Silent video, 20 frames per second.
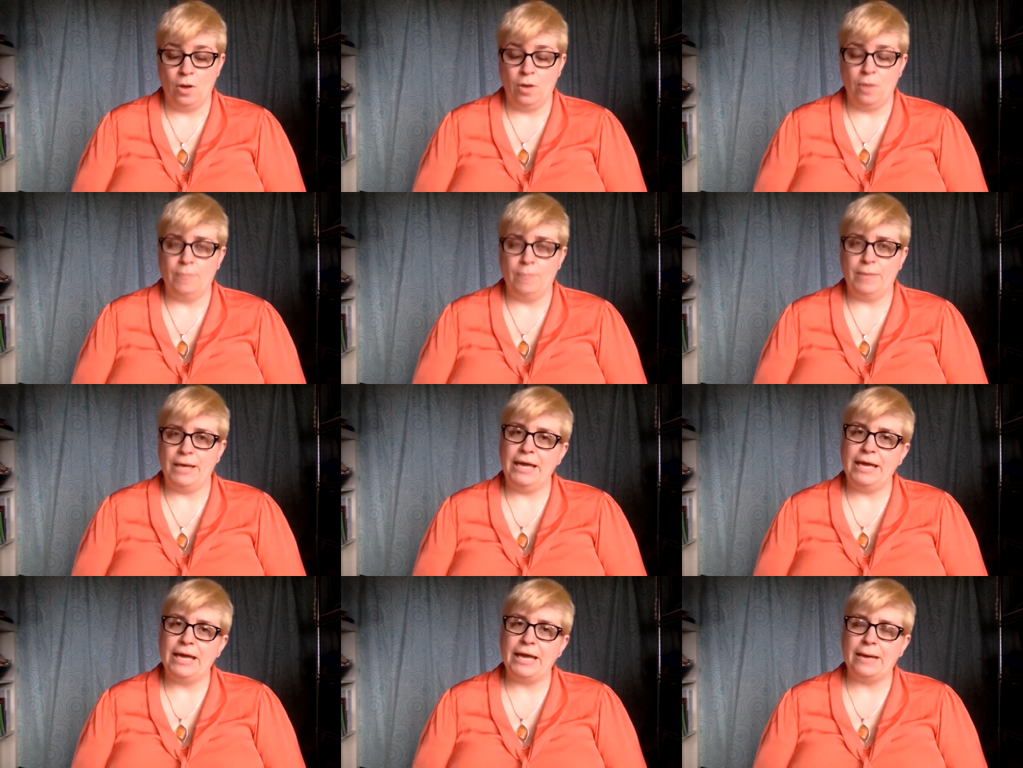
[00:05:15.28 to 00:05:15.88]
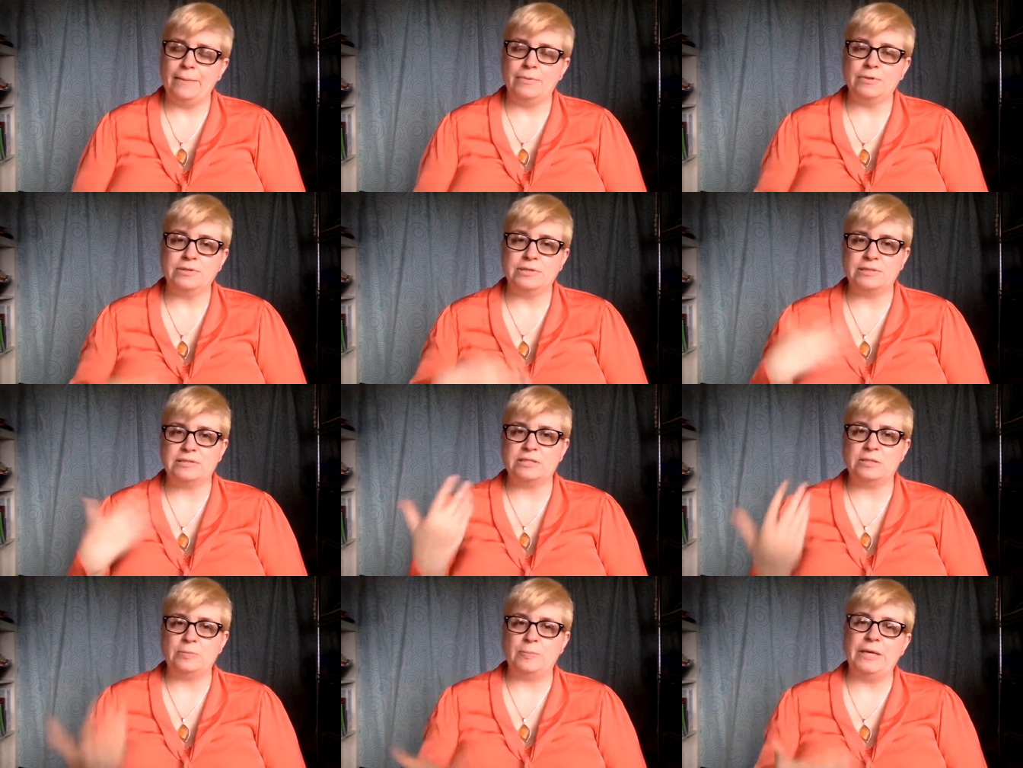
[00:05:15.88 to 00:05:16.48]
Being able to
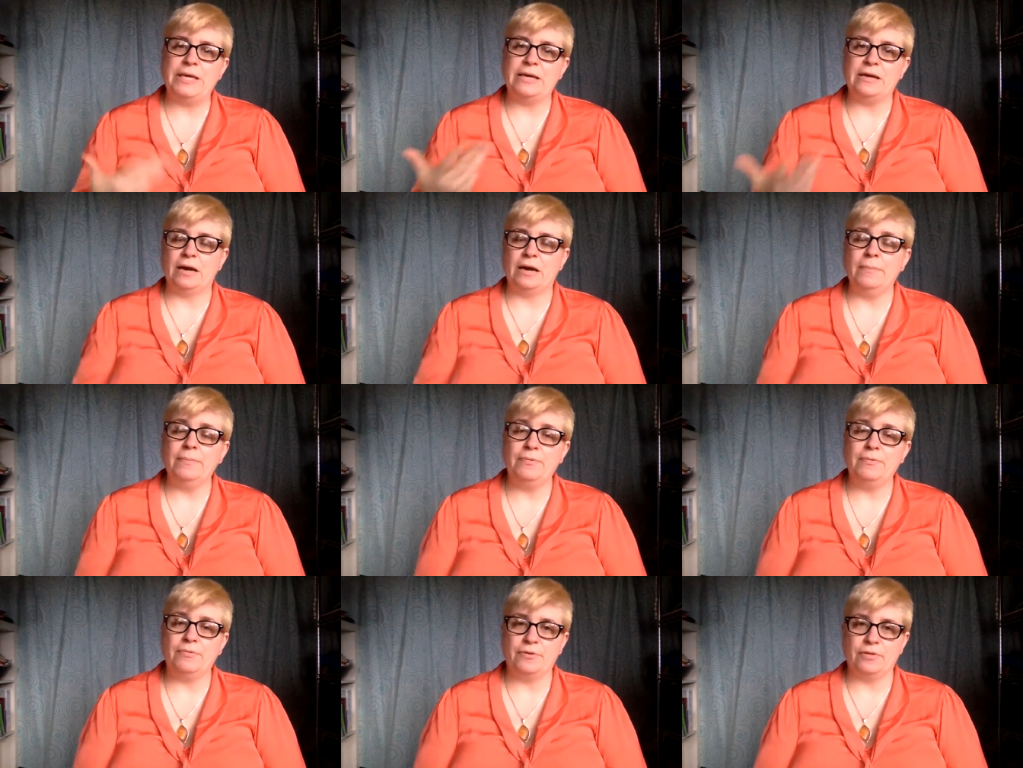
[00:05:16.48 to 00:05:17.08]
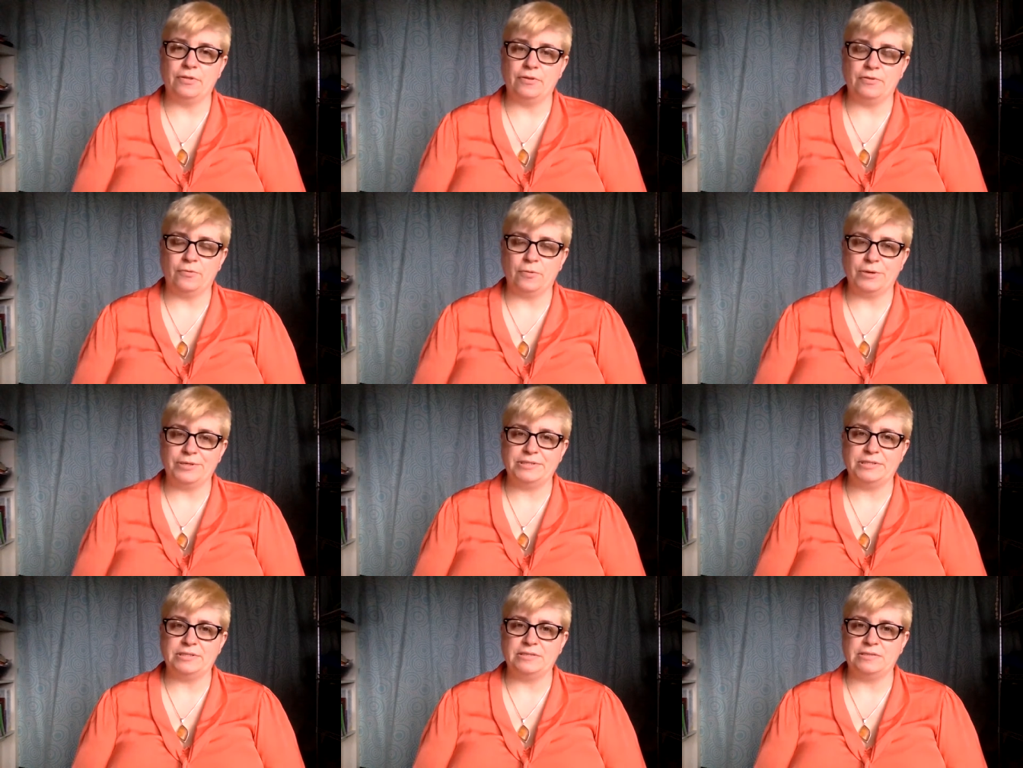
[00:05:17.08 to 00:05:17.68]
speak up for the
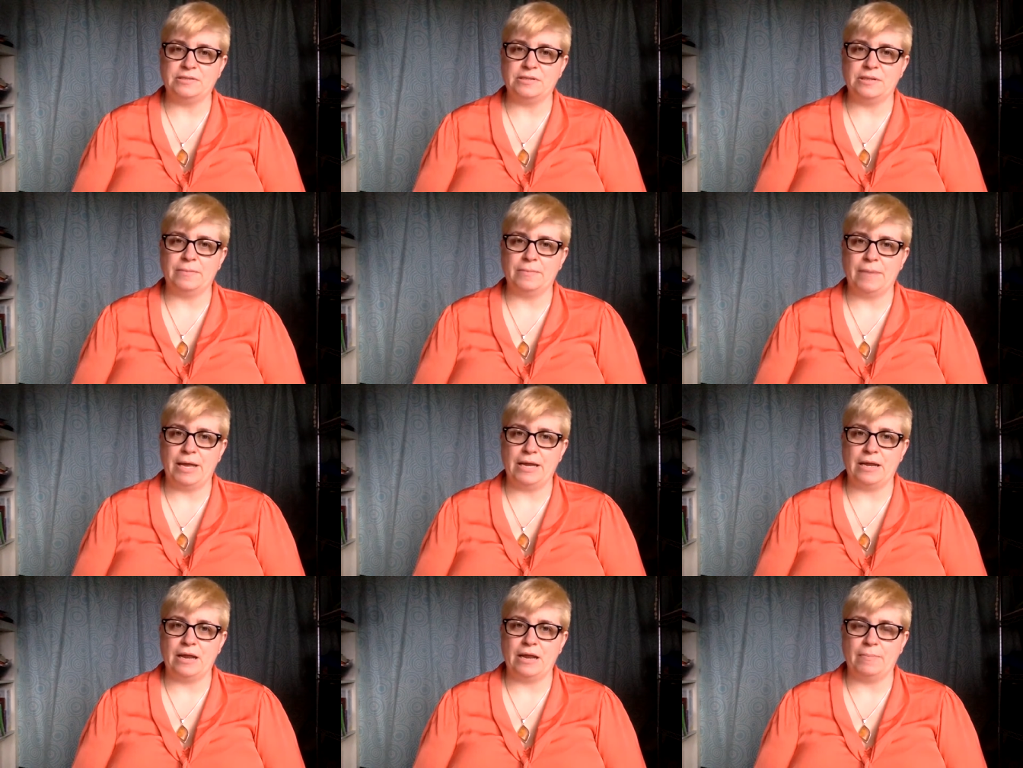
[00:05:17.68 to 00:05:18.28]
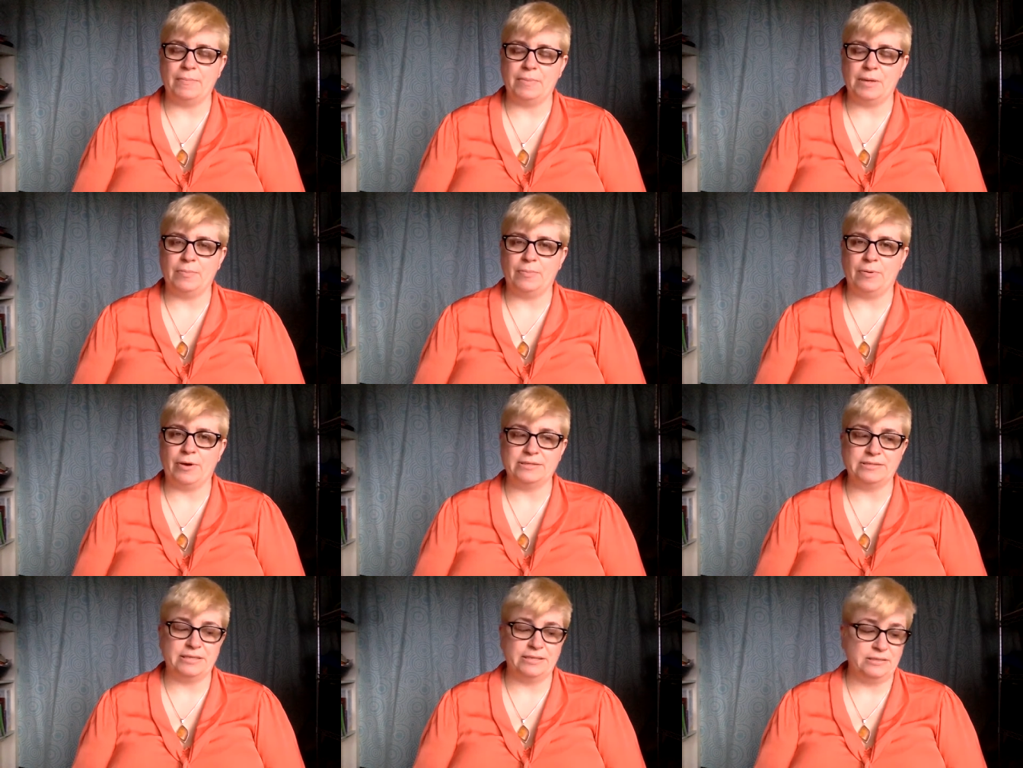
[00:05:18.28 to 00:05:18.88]
voices that may not be
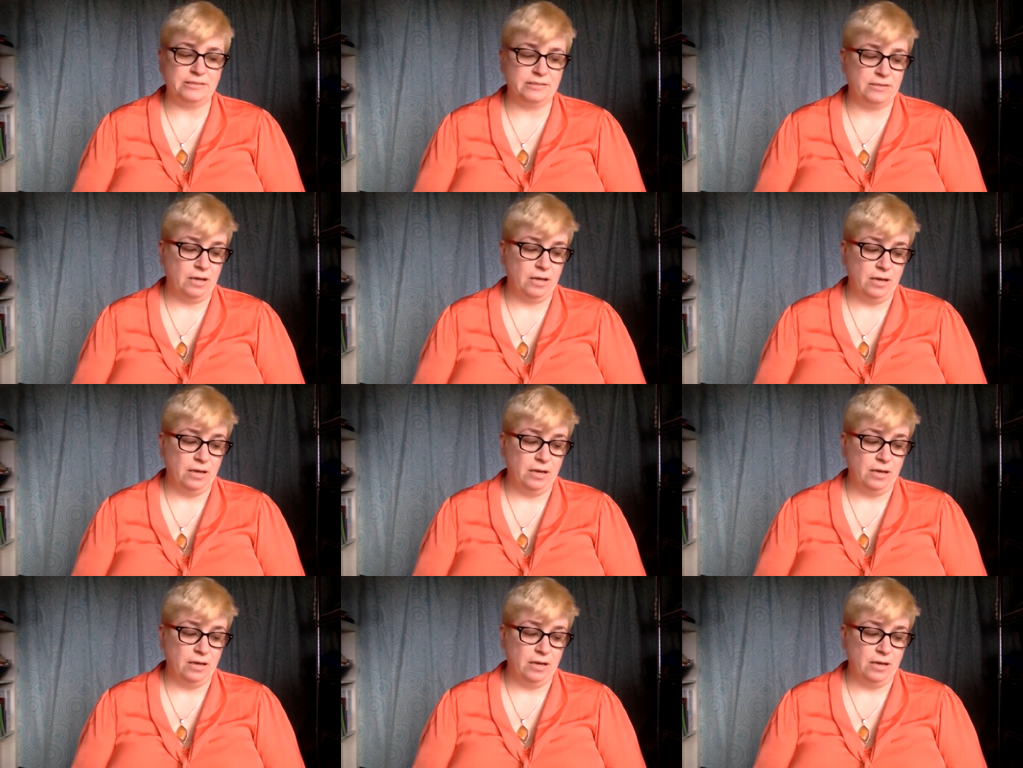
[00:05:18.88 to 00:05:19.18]
present,